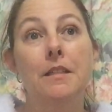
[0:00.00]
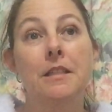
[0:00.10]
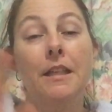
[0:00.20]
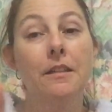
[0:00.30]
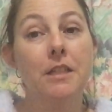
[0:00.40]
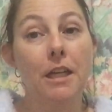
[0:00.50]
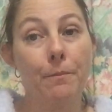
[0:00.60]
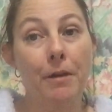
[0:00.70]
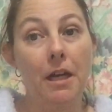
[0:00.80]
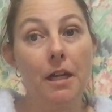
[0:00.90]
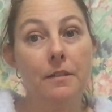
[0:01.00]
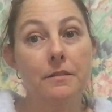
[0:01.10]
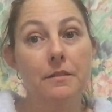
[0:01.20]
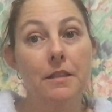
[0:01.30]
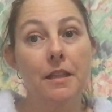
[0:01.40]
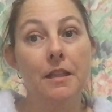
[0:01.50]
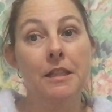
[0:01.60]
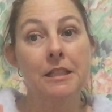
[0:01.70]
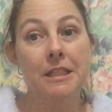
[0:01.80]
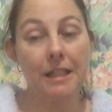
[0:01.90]
sent a day apart.
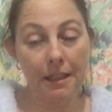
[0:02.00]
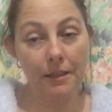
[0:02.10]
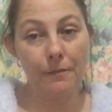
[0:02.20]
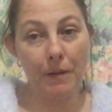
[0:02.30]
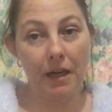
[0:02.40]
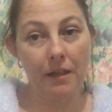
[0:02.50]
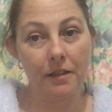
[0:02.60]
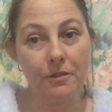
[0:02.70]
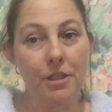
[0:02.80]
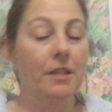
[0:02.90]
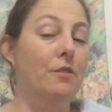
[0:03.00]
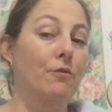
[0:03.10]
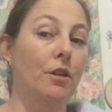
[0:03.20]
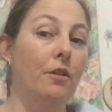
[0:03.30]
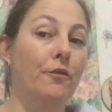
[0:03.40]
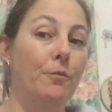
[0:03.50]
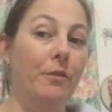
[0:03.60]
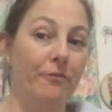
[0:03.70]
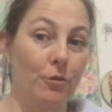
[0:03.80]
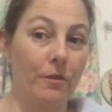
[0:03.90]
The second package has arrived
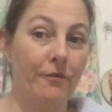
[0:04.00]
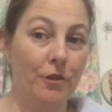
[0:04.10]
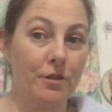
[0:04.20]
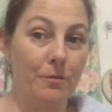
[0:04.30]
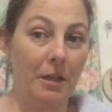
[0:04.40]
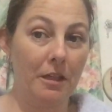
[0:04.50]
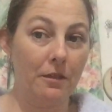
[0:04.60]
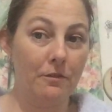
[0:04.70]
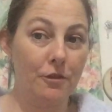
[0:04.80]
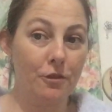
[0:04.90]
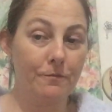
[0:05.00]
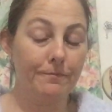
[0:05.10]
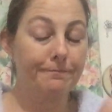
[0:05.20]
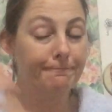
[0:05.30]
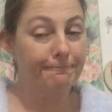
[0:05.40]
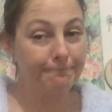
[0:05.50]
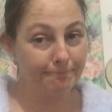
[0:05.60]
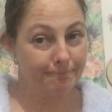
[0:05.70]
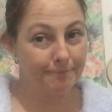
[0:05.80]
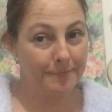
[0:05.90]
before the first package.
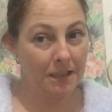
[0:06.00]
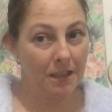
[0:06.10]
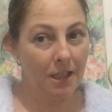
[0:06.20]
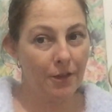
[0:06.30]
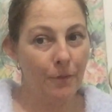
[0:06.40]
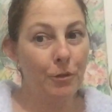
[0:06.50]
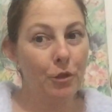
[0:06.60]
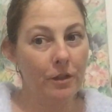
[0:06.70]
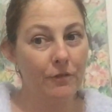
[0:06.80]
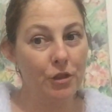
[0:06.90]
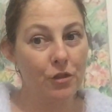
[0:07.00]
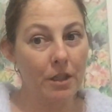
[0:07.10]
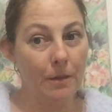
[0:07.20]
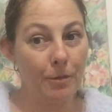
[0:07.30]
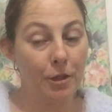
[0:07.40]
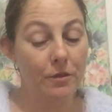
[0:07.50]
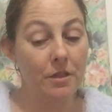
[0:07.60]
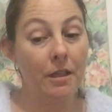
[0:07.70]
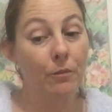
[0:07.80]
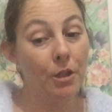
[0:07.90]
The beauty of Australia Post.
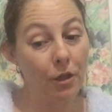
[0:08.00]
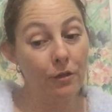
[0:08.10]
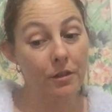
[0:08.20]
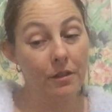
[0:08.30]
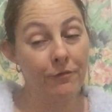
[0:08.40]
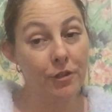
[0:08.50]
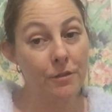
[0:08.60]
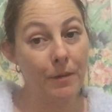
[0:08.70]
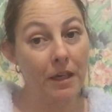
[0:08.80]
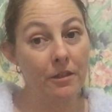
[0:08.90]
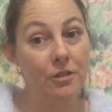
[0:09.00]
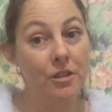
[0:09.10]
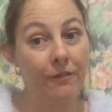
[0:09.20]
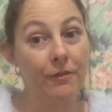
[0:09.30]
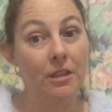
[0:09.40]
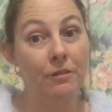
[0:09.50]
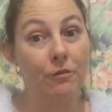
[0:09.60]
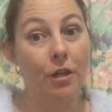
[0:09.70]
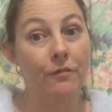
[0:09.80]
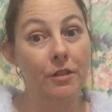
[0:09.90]
Now, we know that the first package definitely
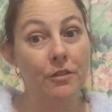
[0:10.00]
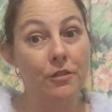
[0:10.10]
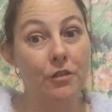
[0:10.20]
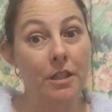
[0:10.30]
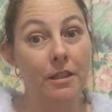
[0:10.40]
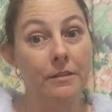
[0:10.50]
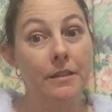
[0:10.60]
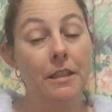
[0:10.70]
arrived in Australia